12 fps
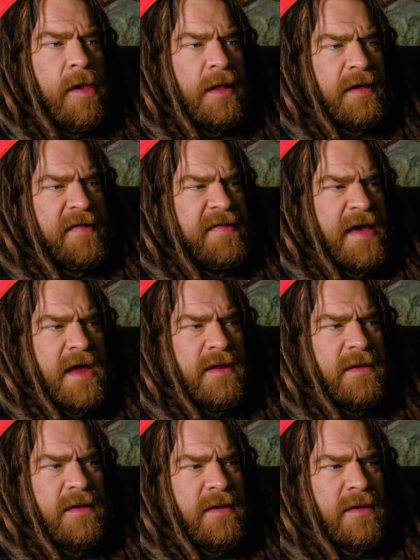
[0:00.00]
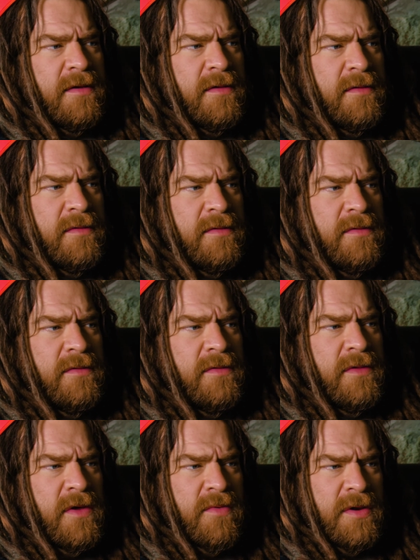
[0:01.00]
He said,
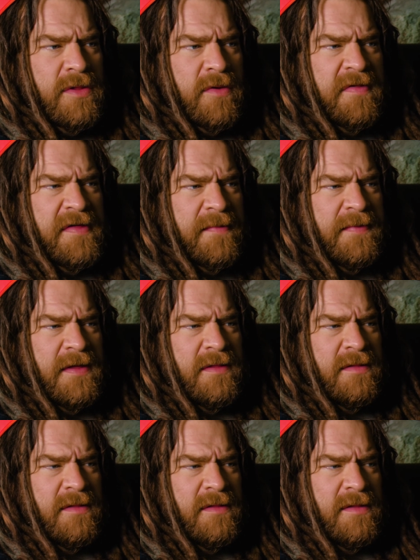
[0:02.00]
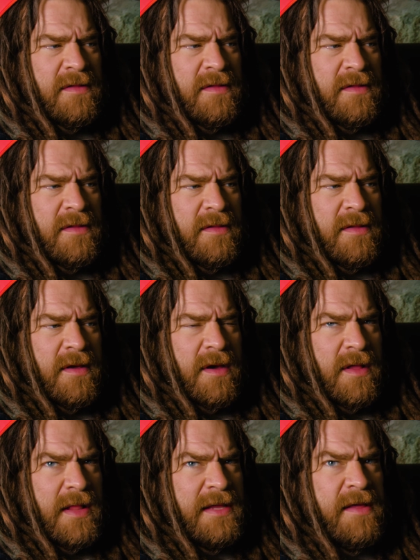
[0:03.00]
Do you want to know something?
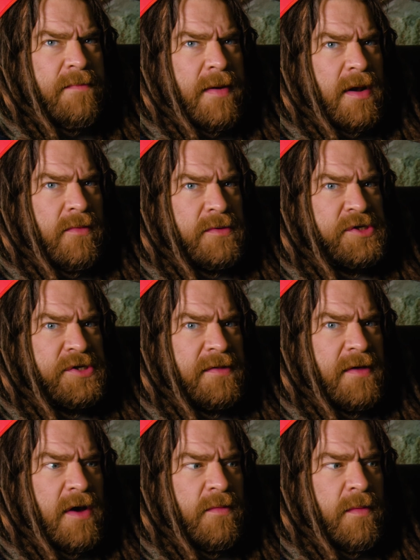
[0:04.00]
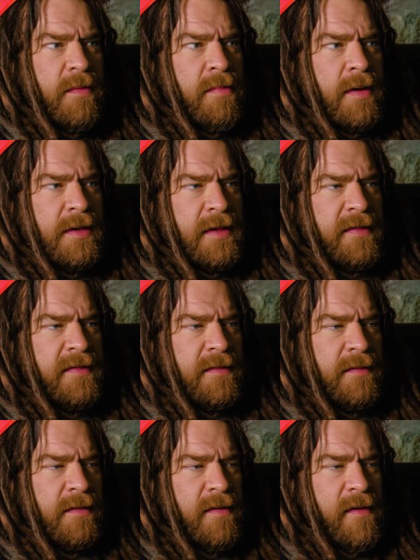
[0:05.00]
I liked it better when she thought we were monkeys.
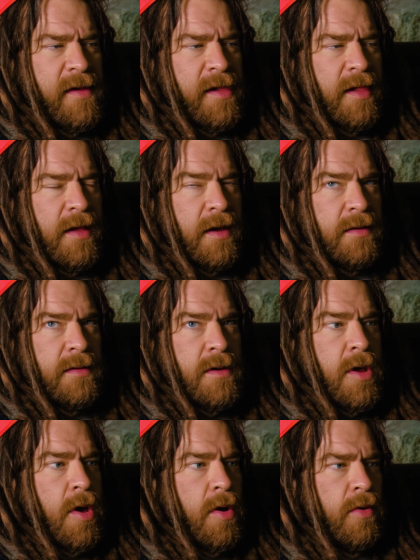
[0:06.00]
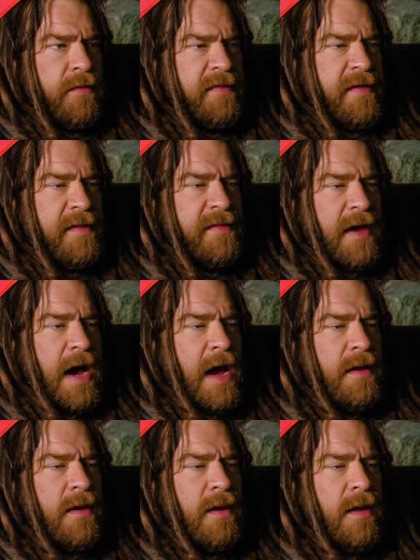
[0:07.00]
I know, said
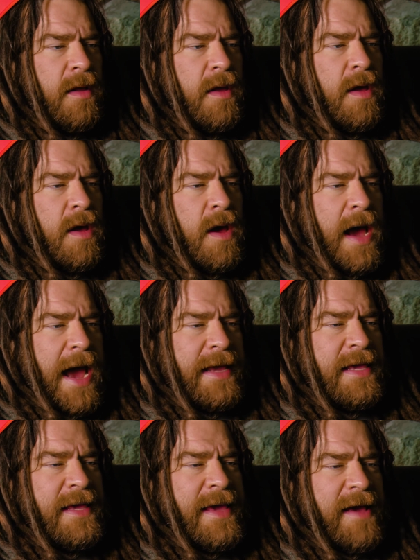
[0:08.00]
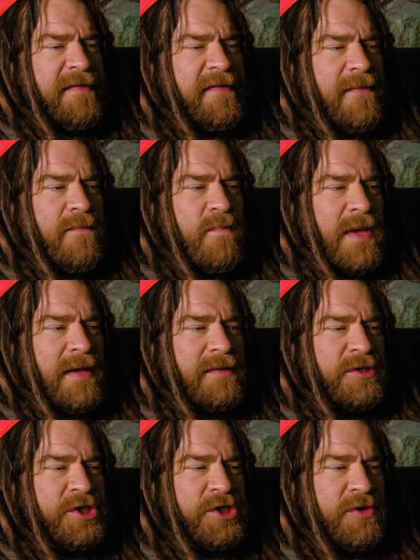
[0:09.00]
Todd. I guess it
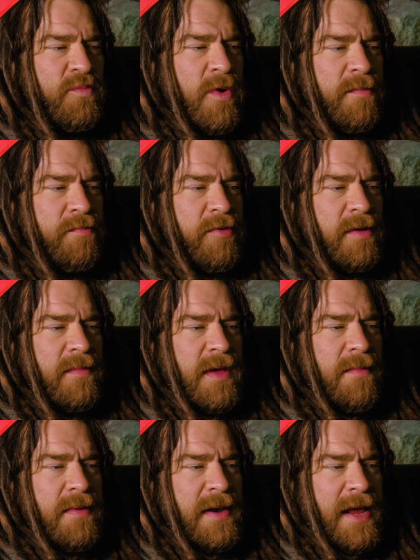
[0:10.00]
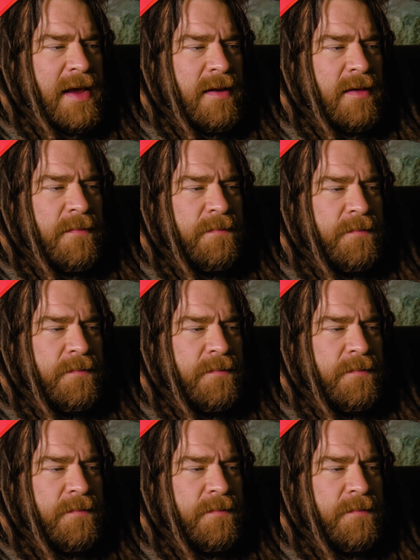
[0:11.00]
means she won't bring me a banana.